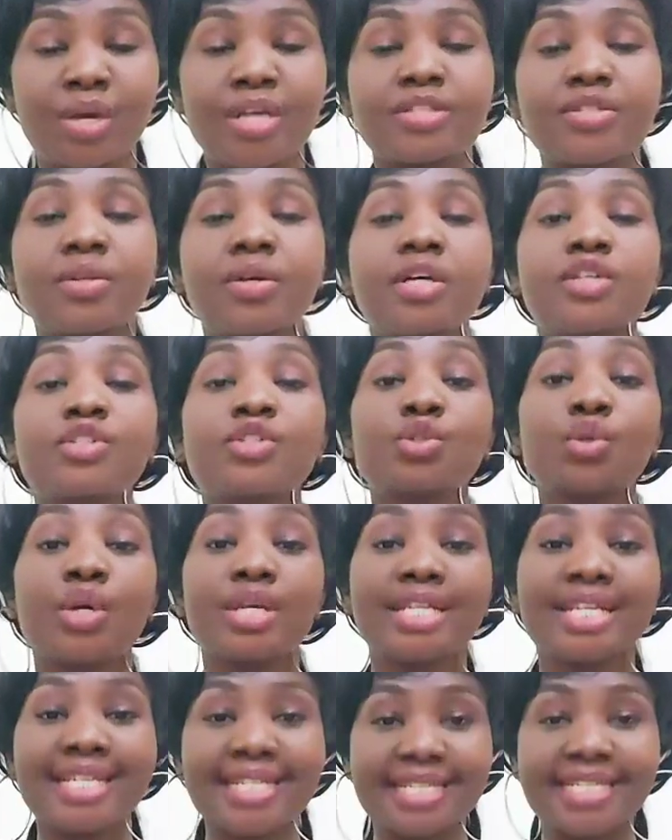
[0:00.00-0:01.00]
As long as you're
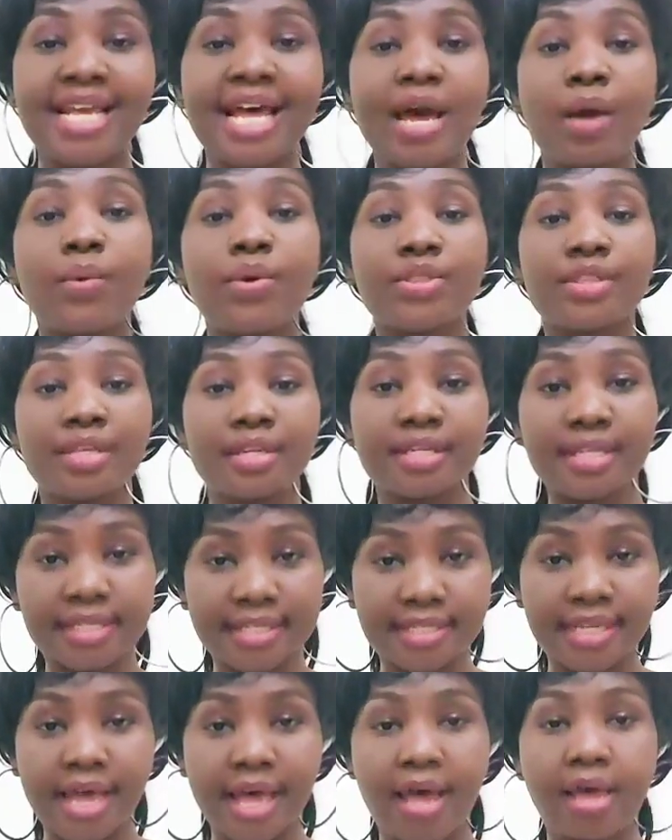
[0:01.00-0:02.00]
in Qatar, within
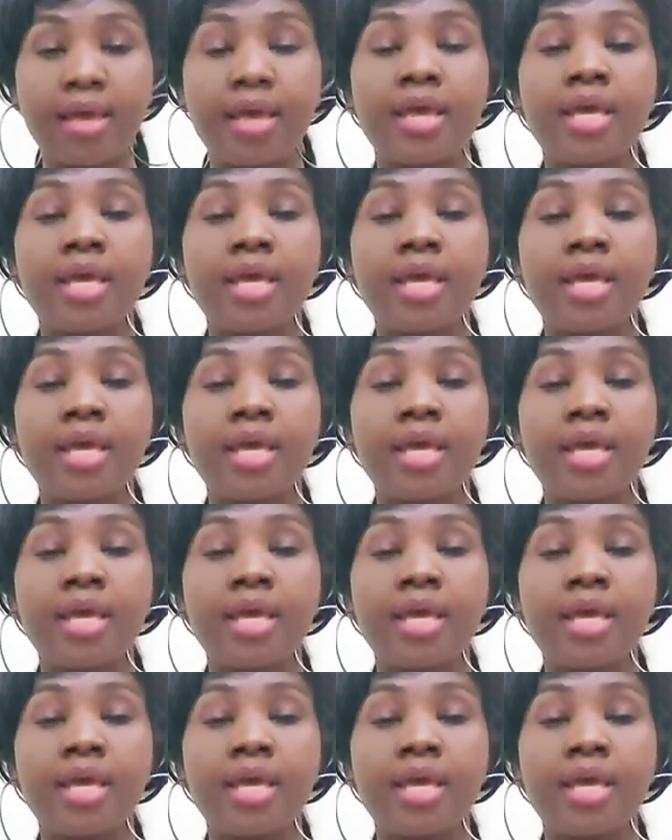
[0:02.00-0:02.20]
Qatar,